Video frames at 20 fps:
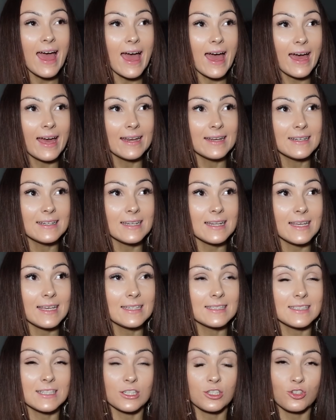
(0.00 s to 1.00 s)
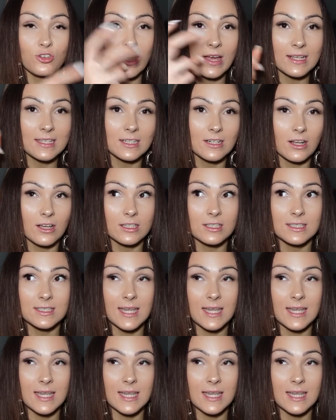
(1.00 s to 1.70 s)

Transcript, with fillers: and it's distracting us